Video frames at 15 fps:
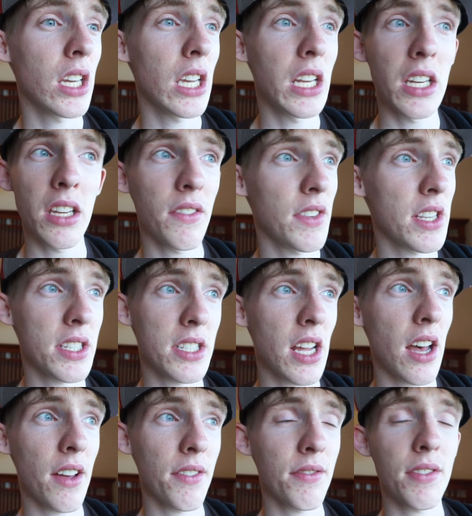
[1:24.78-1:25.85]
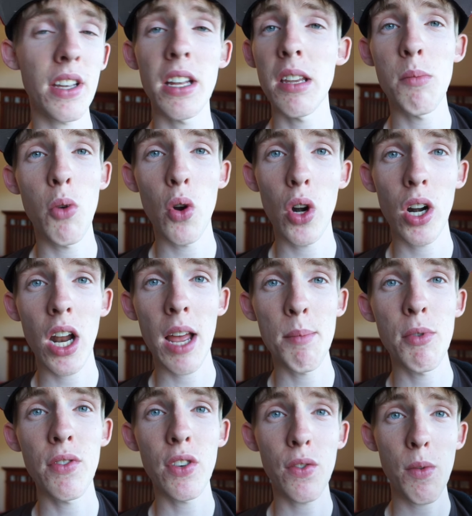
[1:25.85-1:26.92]
any of this stuff anymore. I
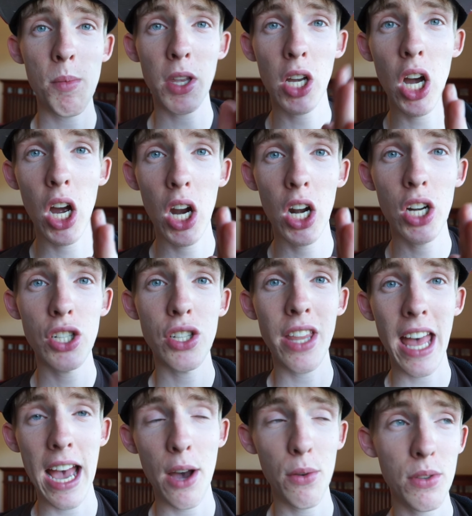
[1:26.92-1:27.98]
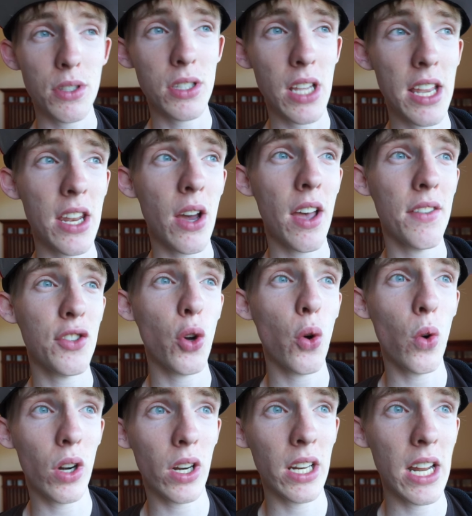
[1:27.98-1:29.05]
moved it from the car to the house, and now I have to
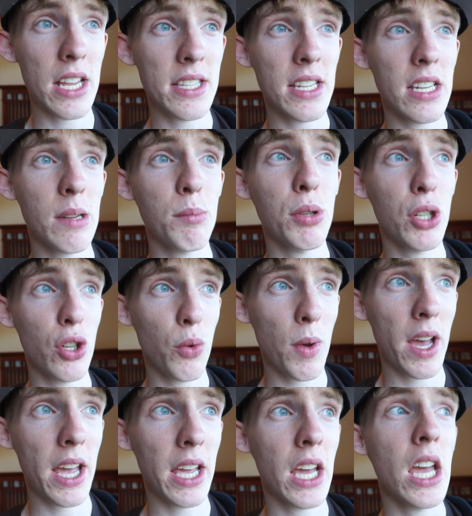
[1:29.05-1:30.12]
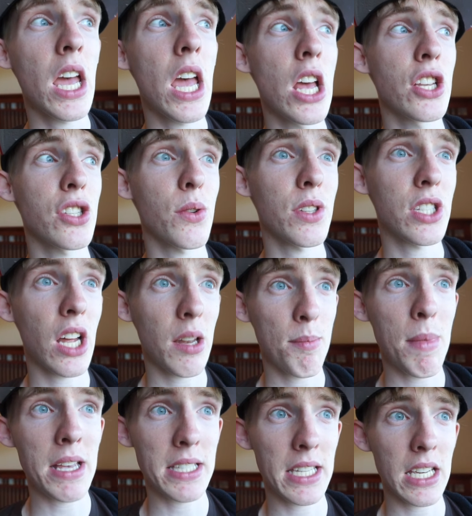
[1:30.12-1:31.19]
organize it, put it away, so it's not
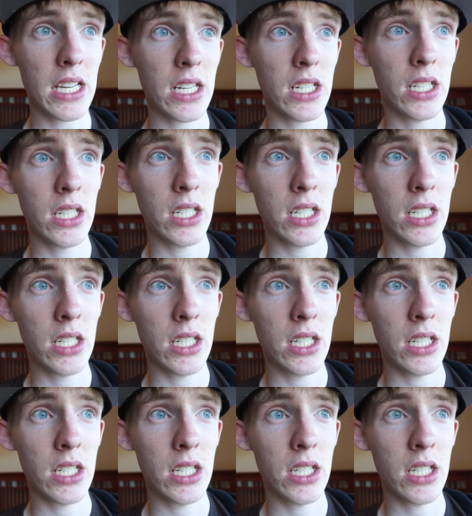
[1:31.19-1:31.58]
messy.